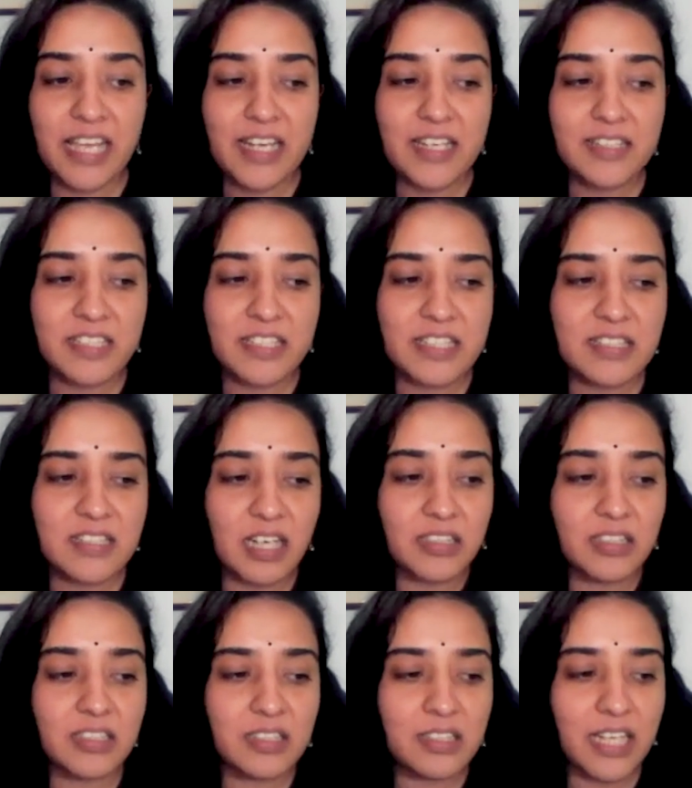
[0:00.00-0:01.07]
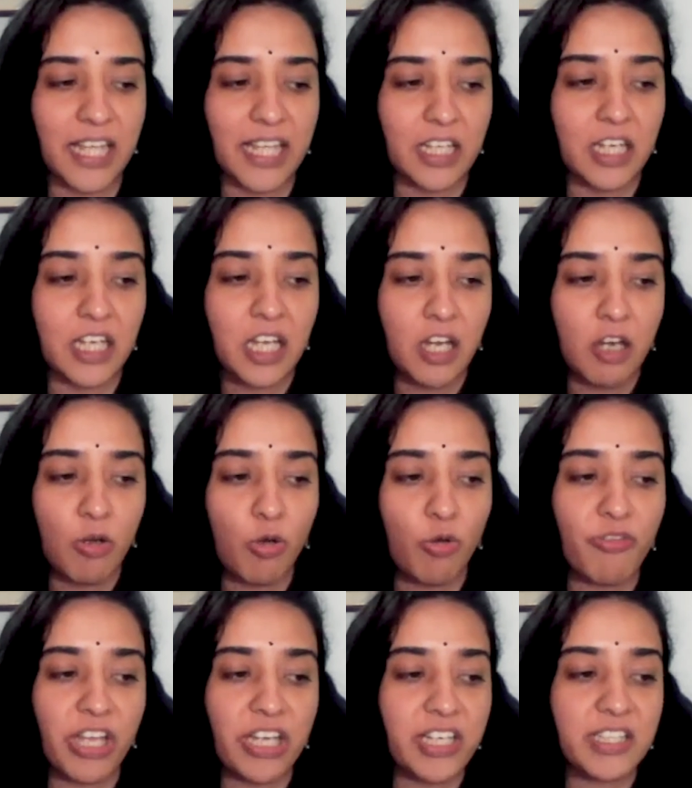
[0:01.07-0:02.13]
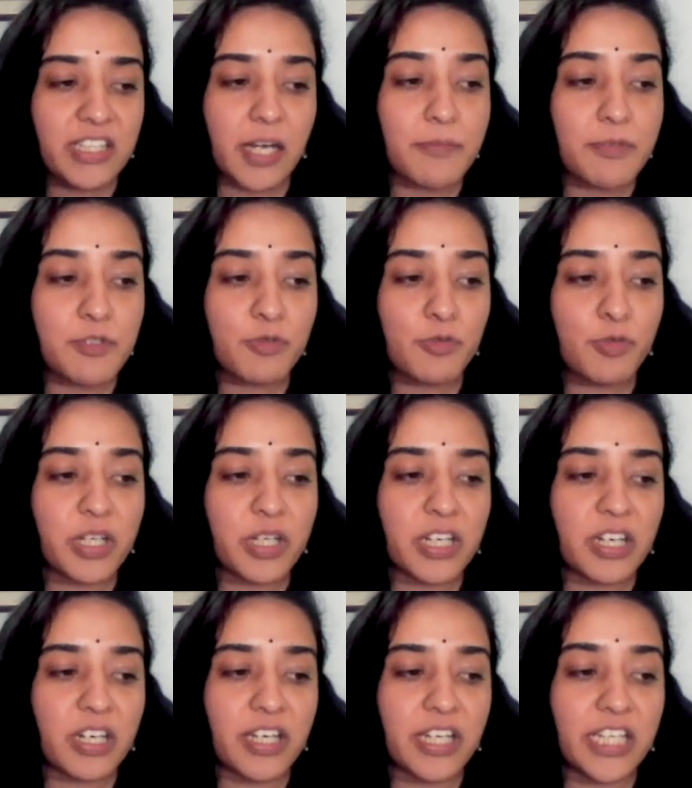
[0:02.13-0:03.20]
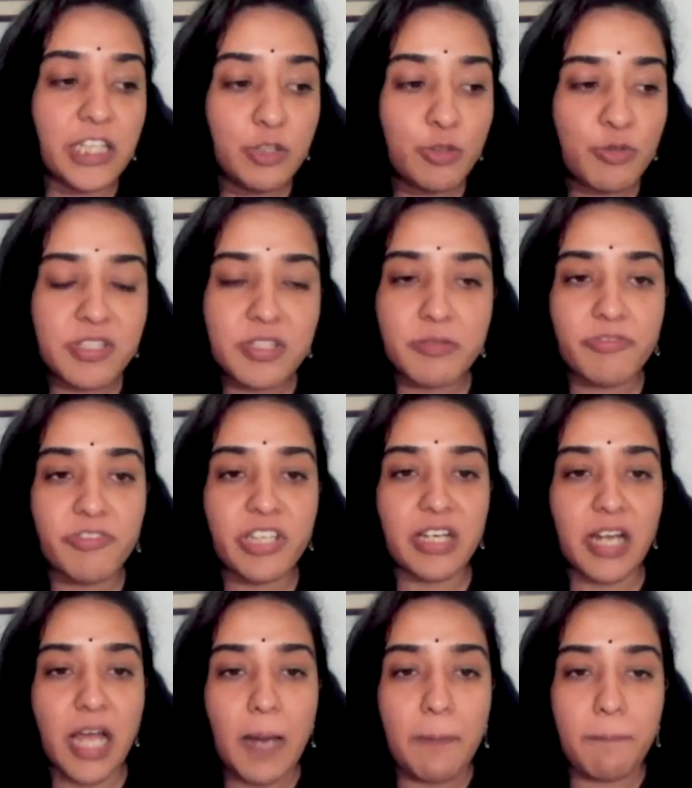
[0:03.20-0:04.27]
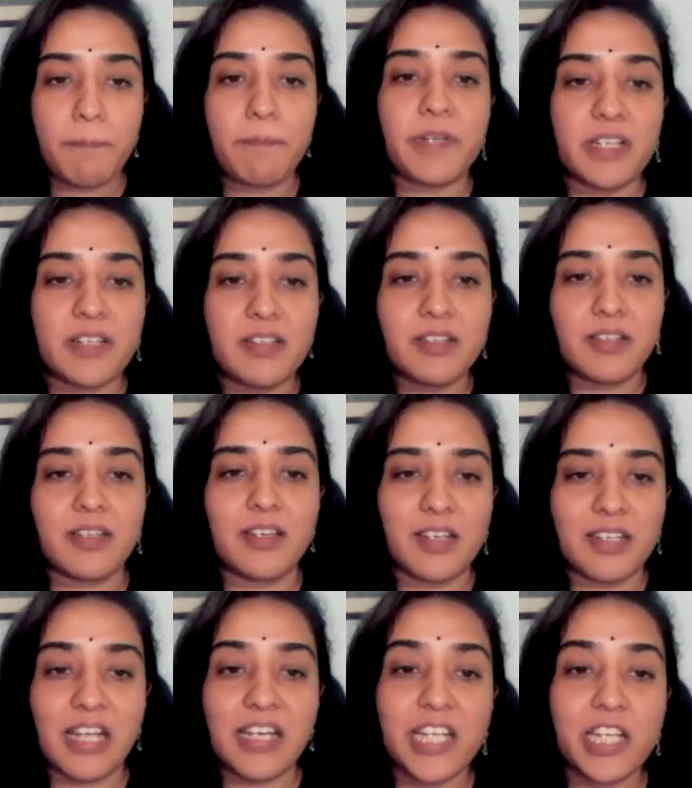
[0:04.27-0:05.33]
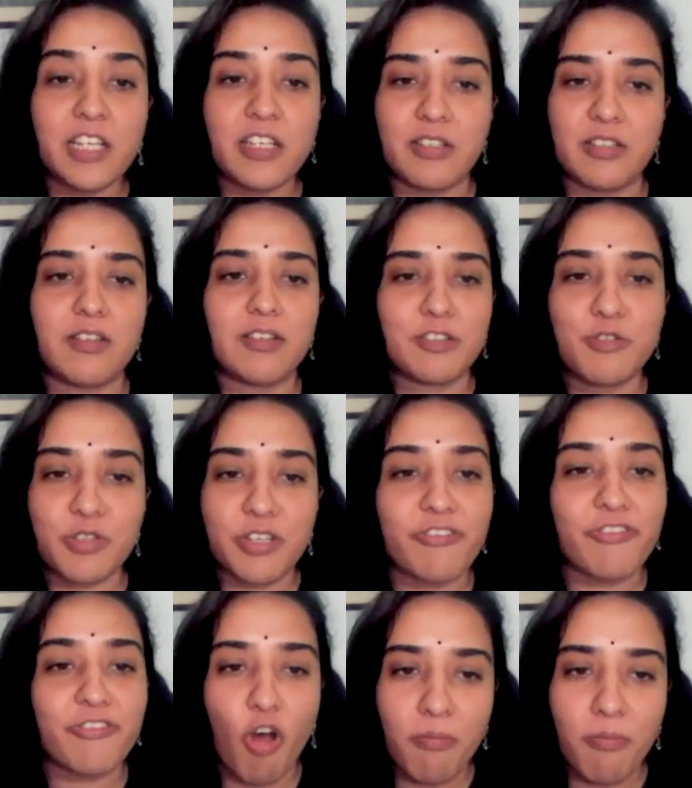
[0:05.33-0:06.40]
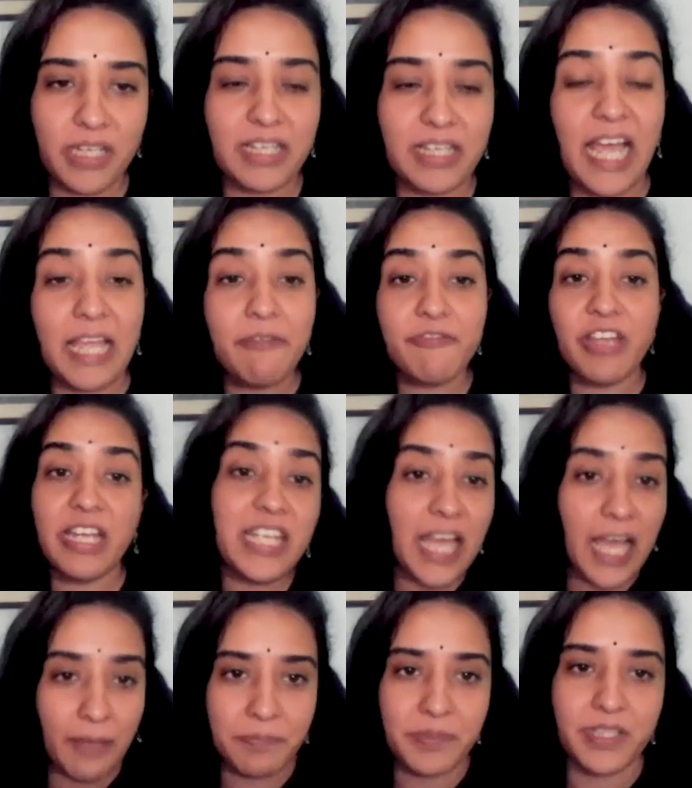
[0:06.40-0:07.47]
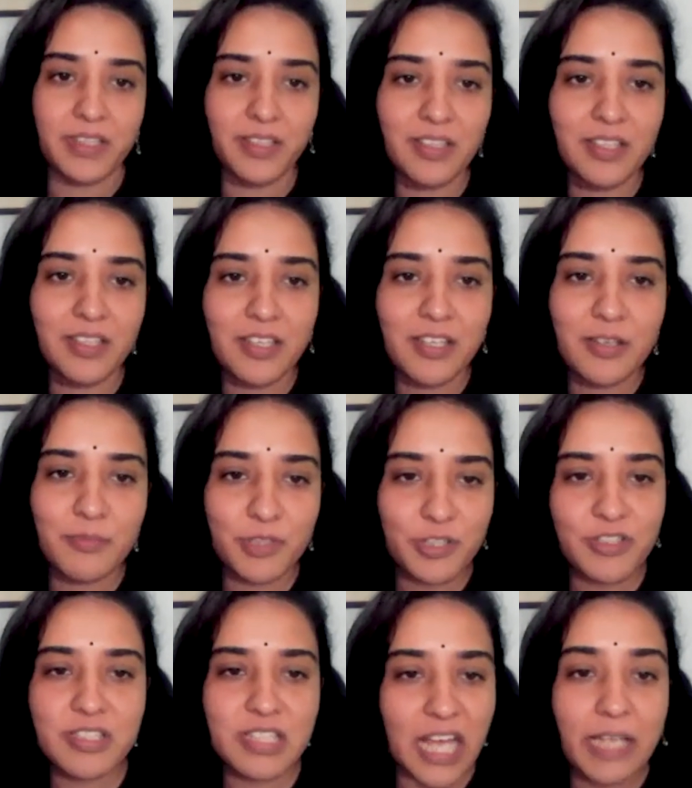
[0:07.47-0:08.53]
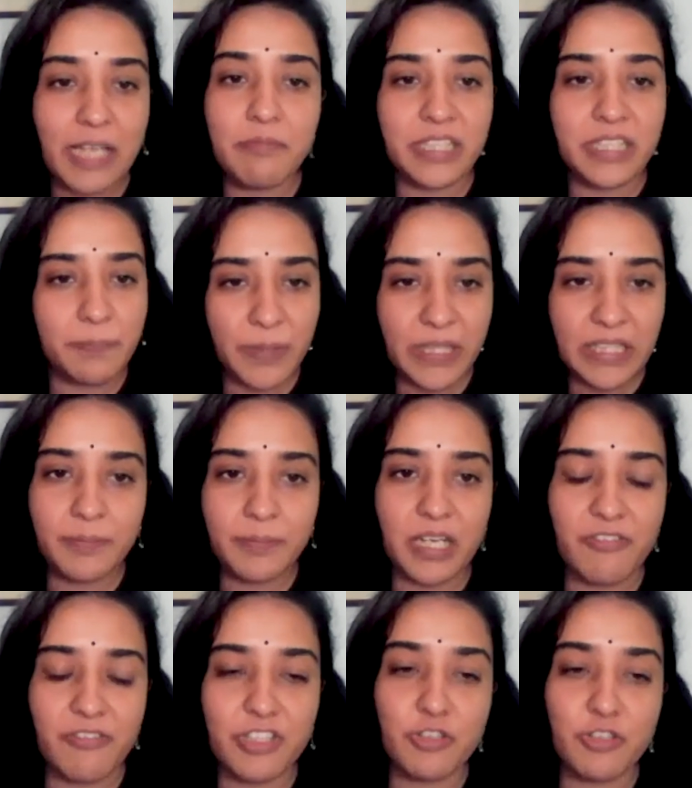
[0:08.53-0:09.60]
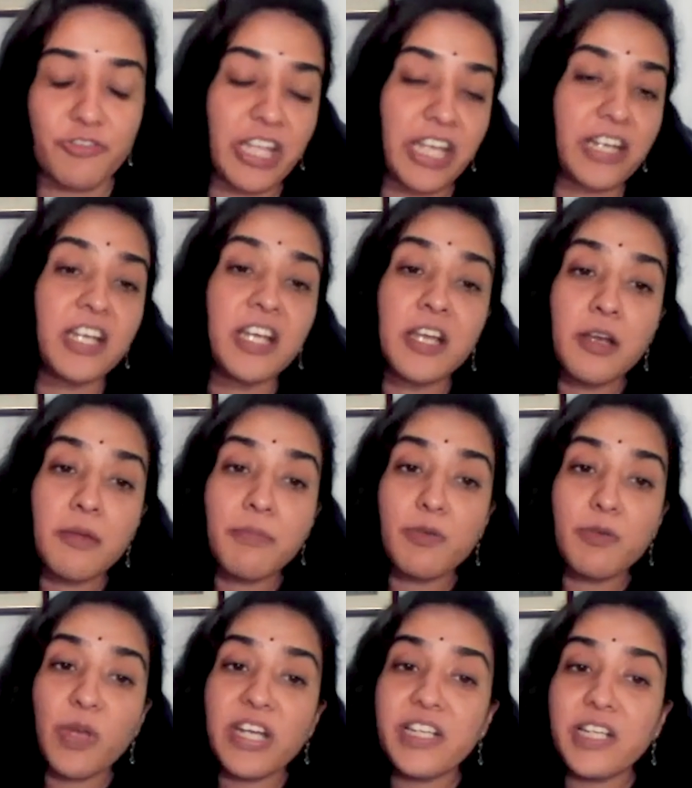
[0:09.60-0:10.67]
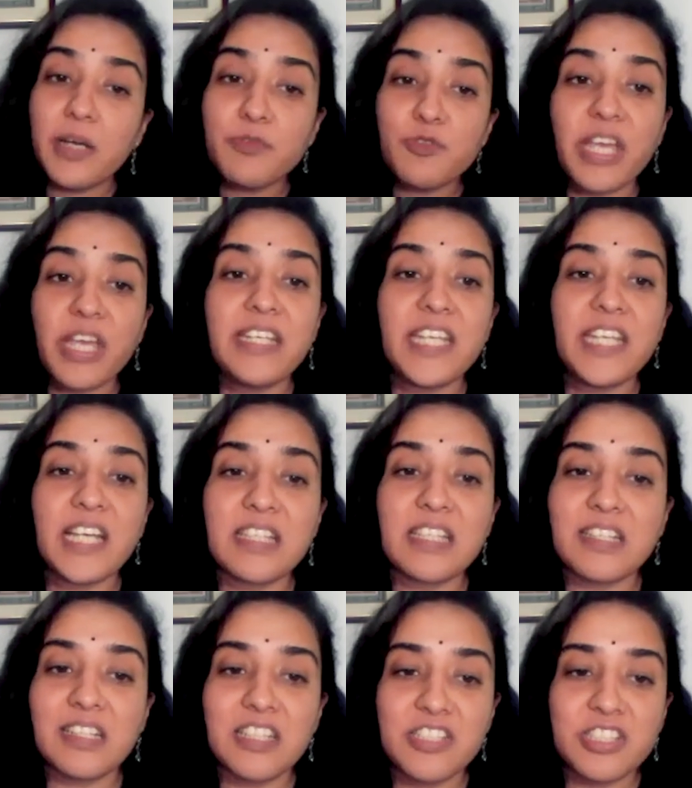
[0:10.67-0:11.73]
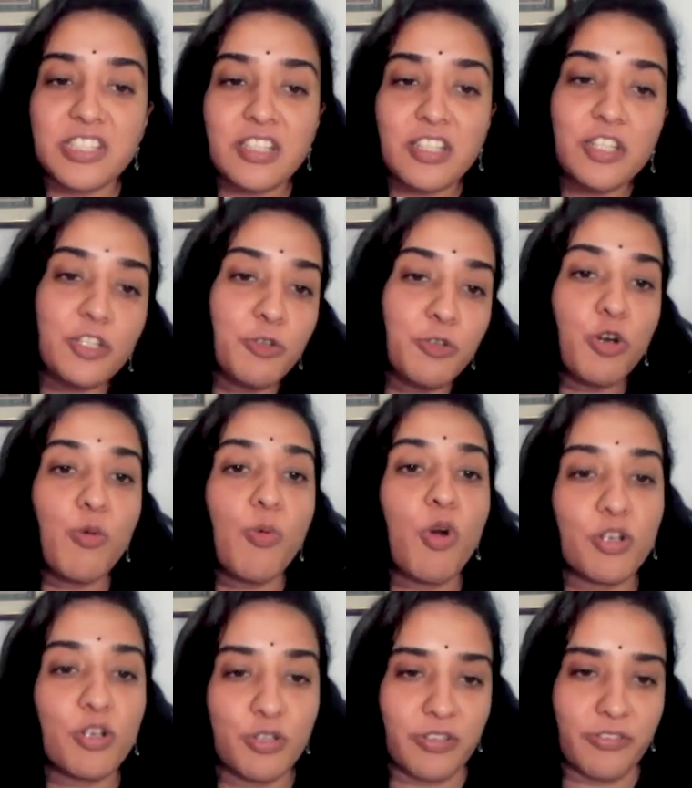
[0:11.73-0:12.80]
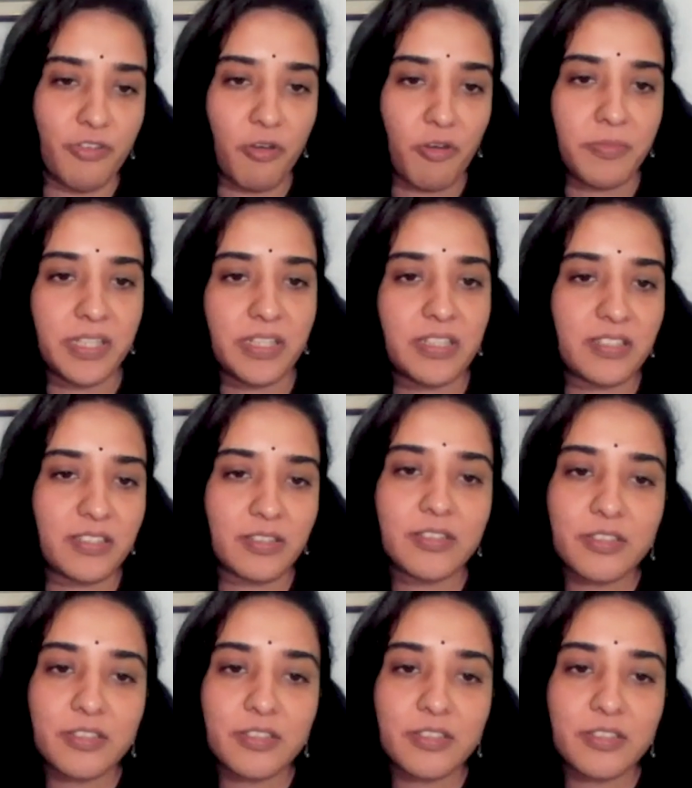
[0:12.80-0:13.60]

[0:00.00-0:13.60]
there this sudden like oh when it comes to uh, hinduism we are up and running to reform it i am very happy because i am reaping the benefits of that but when it comes to any other religion you don't want to reform it